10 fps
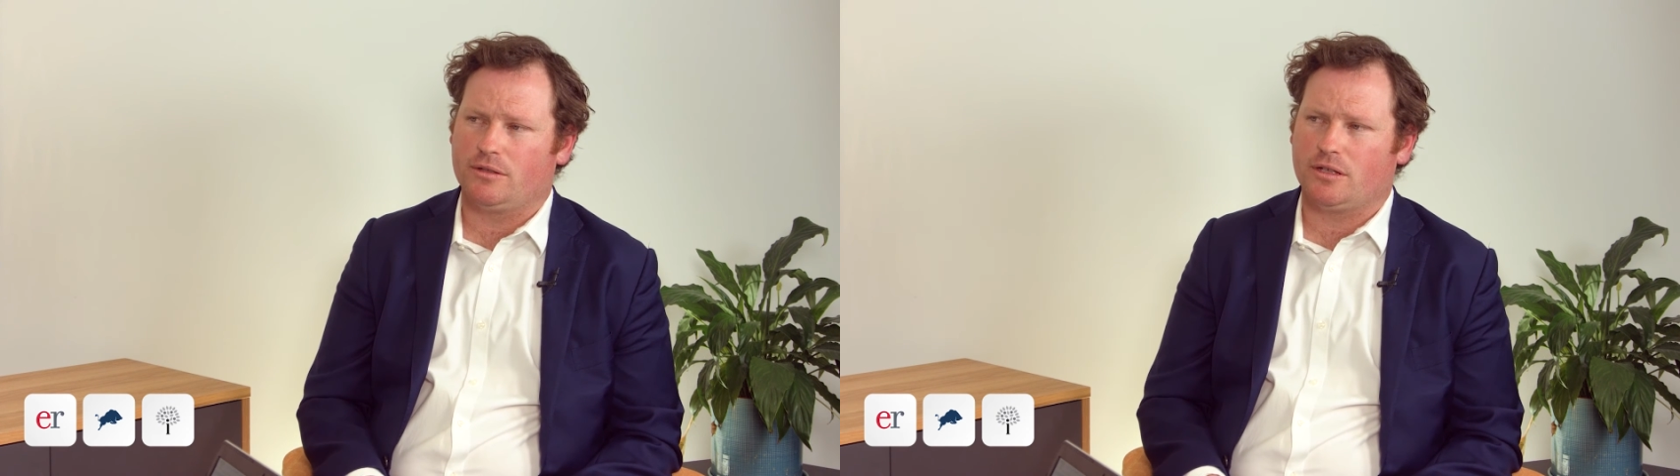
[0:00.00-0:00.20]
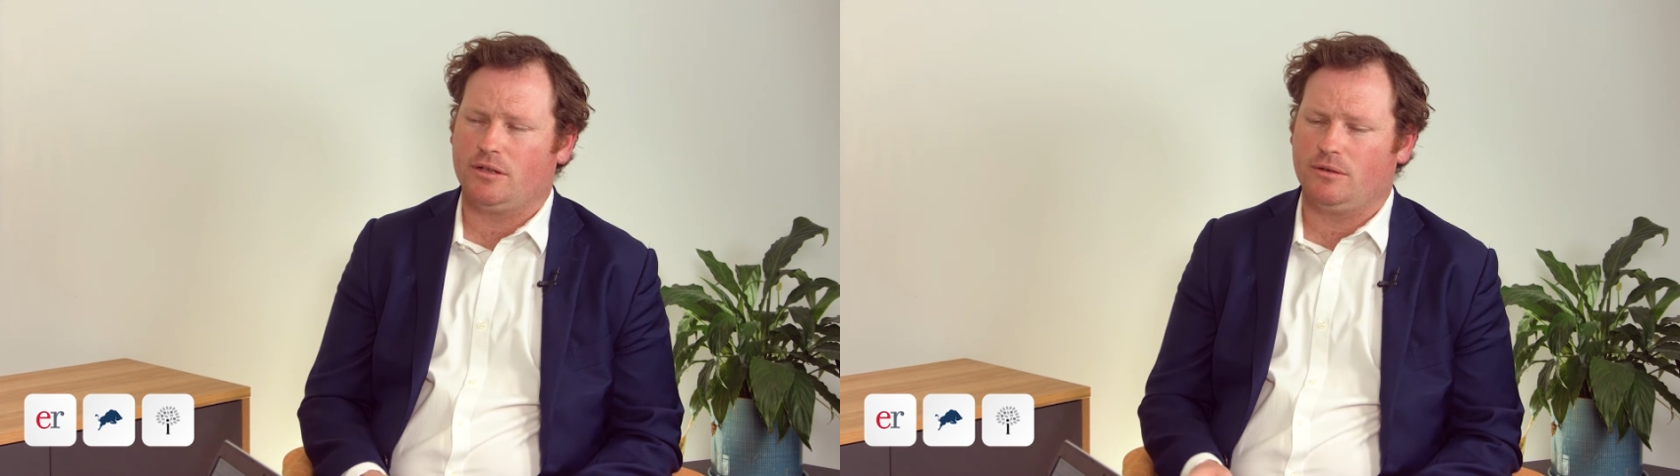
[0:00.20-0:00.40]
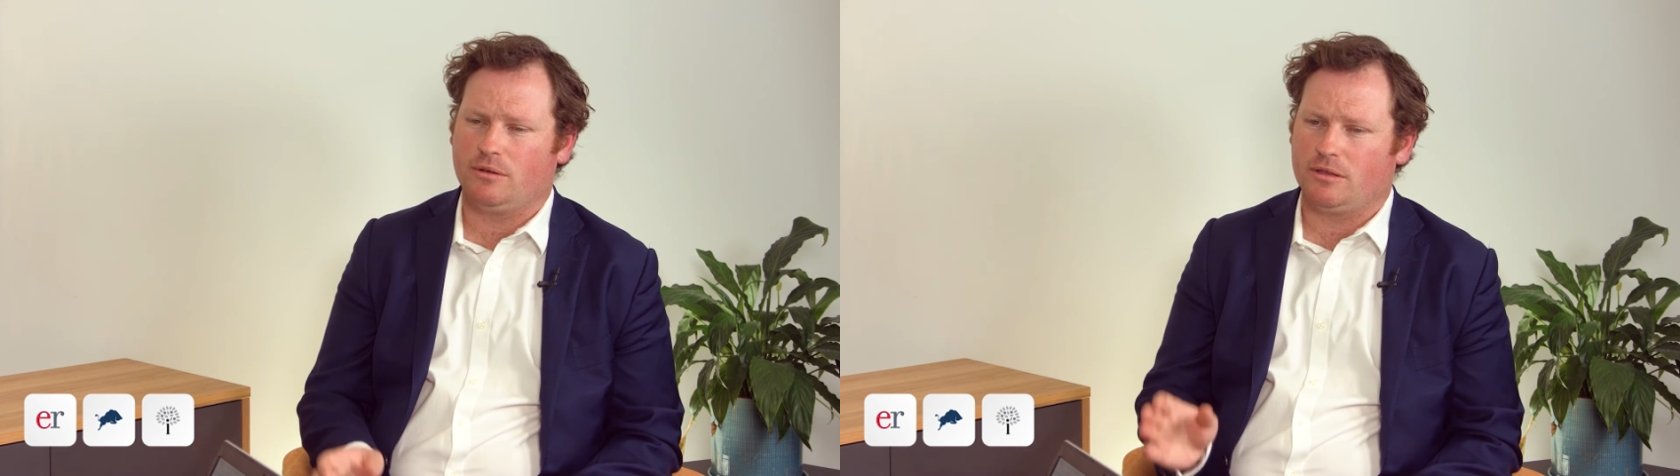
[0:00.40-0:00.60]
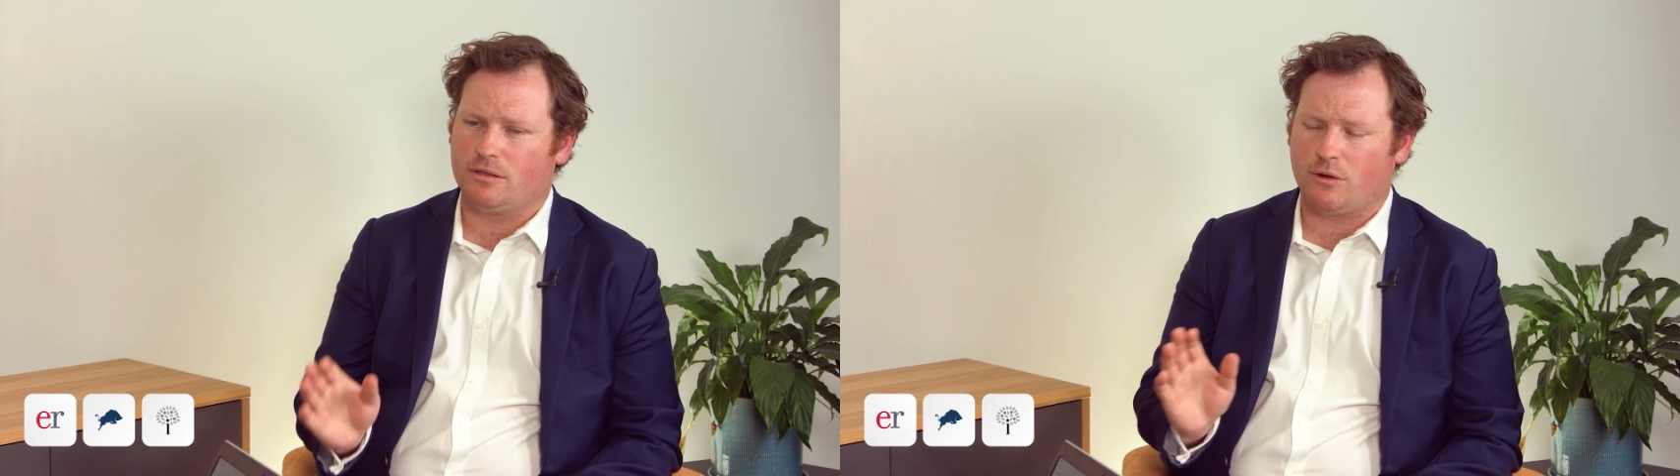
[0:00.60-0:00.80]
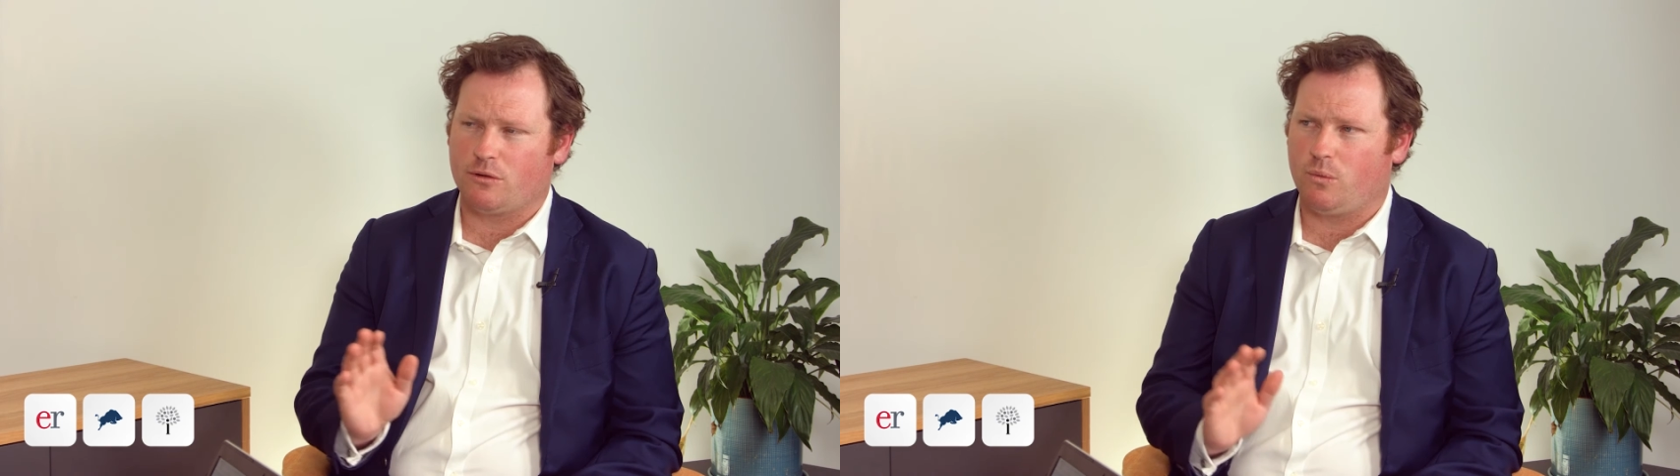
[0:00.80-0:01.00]
So
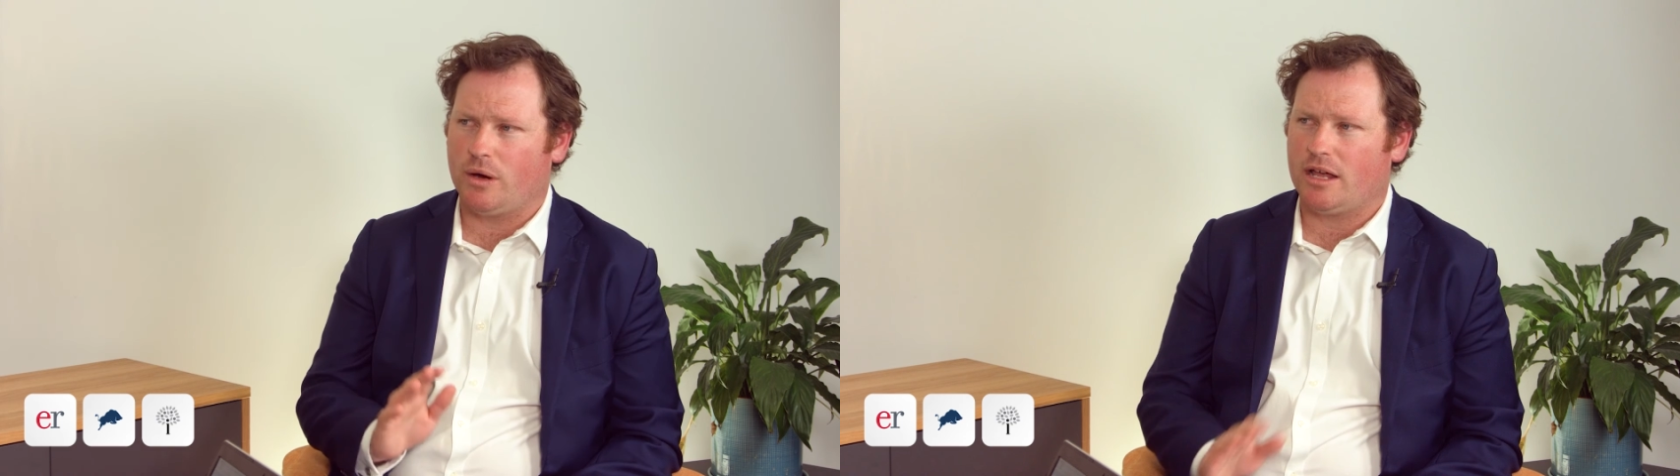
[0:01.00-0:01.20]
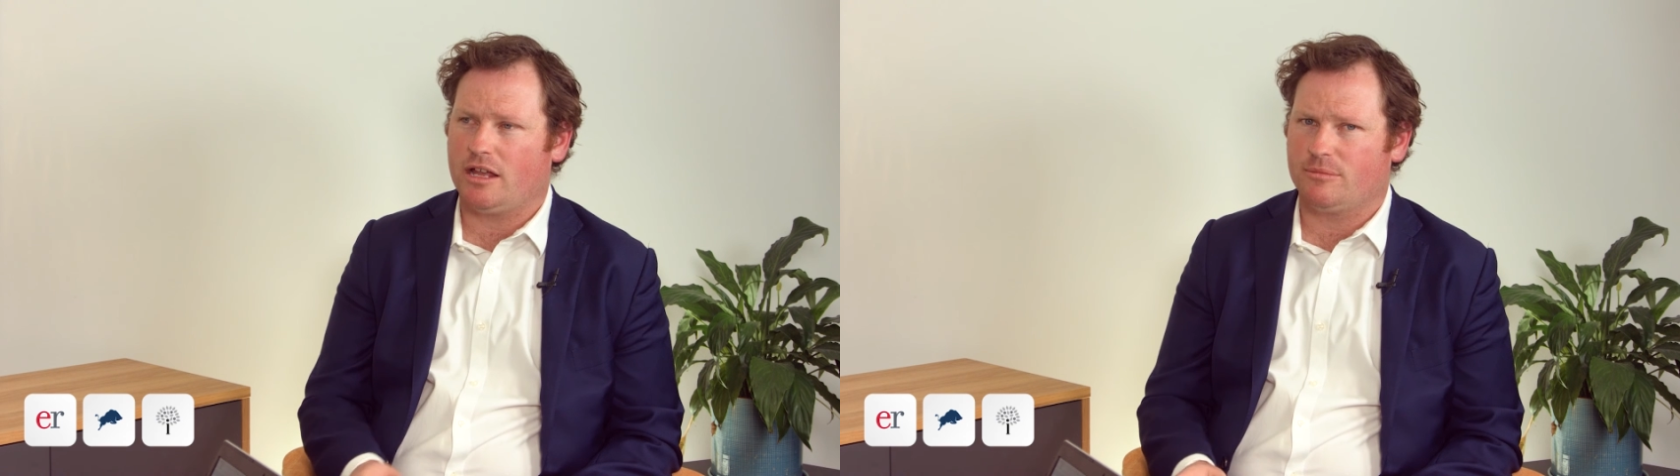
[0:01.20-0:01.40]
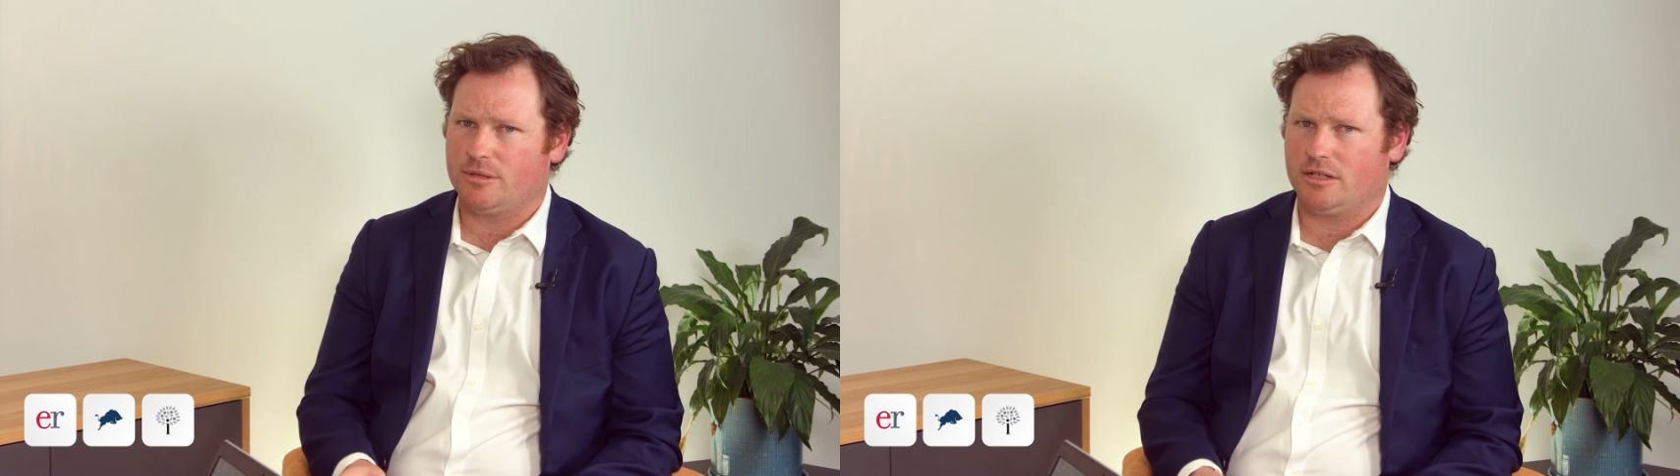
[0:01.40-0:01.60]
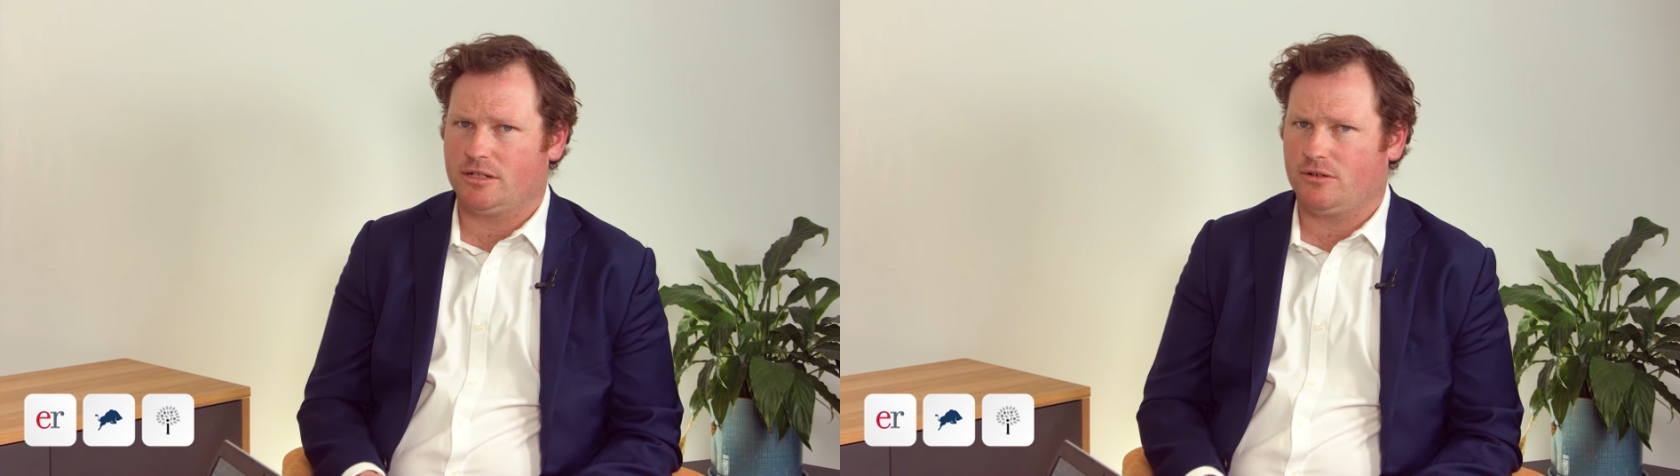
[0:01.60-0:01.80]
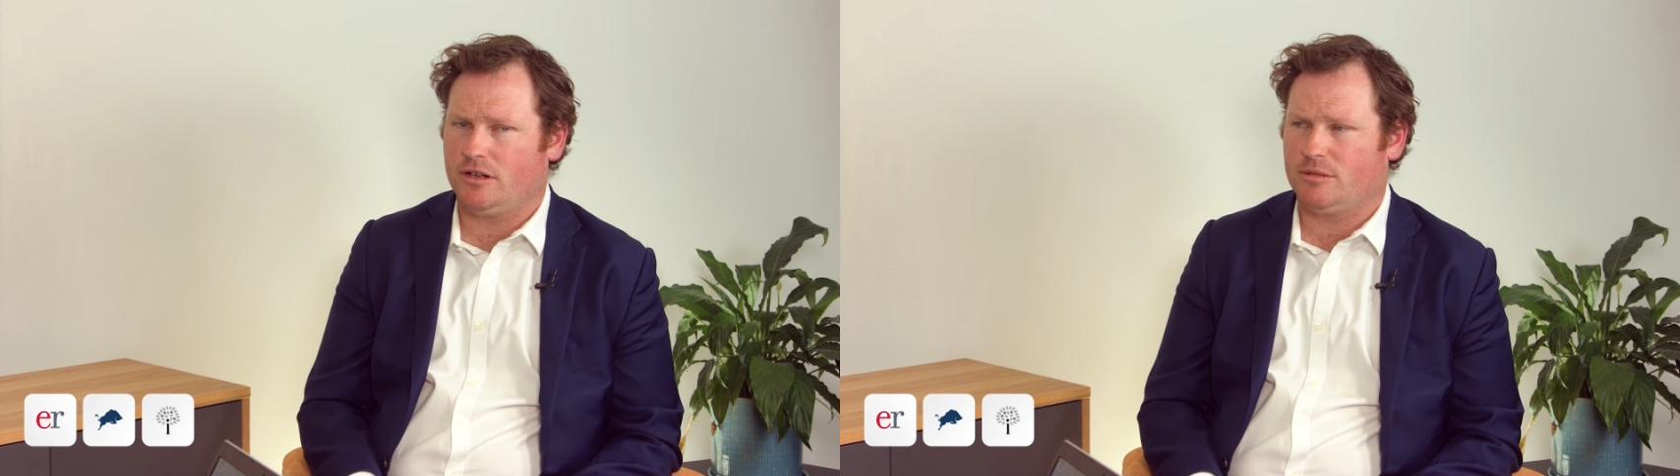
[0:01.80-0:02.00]
it's
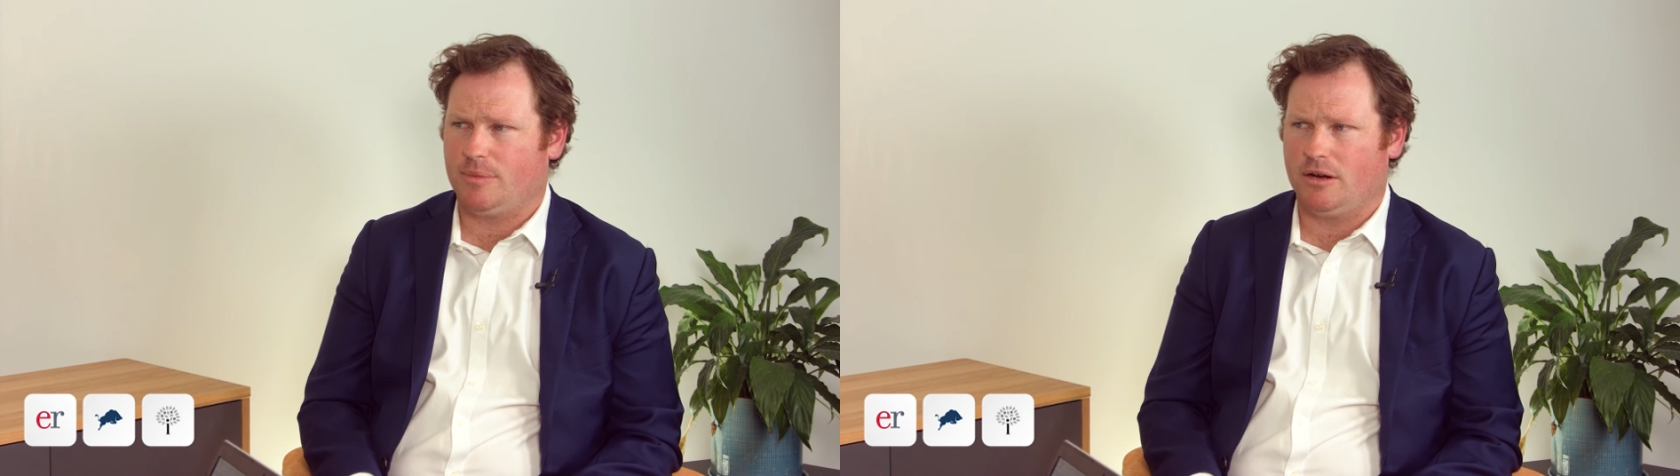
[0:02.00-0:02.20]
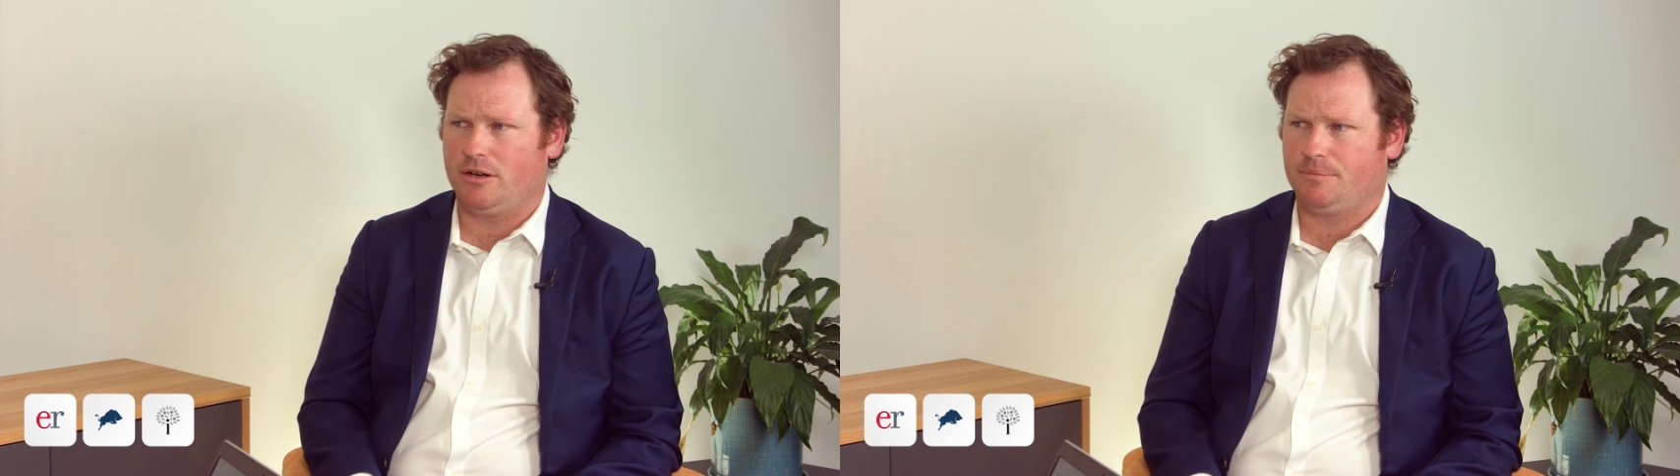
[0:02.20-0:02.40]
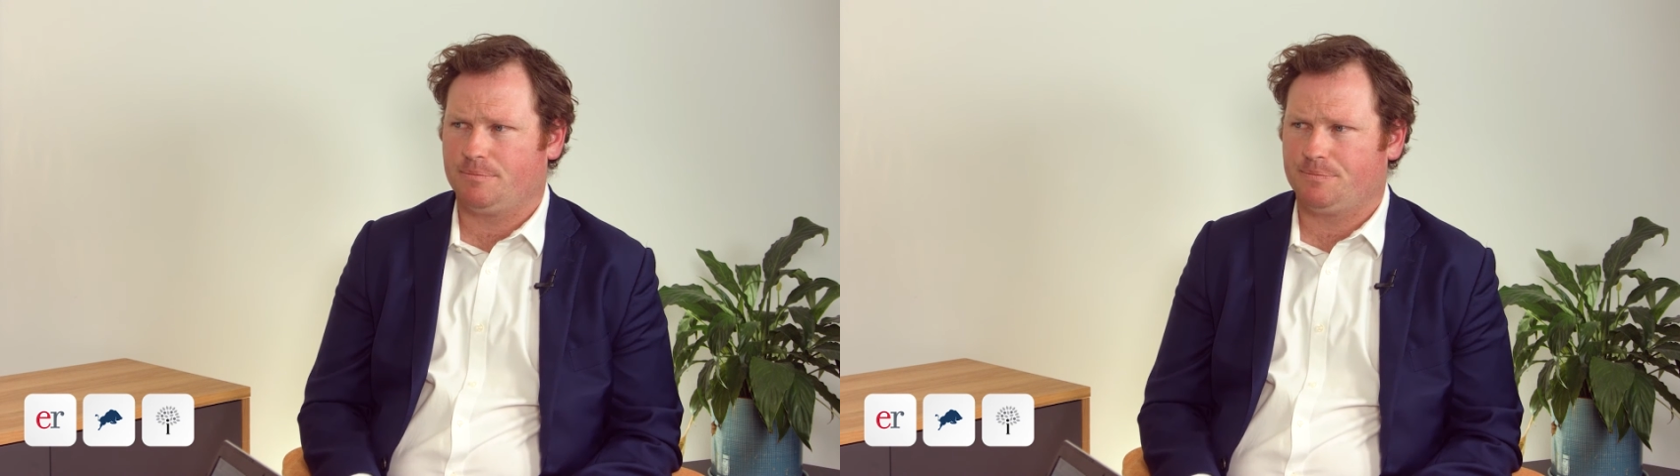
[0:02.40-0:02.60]
100% transparent.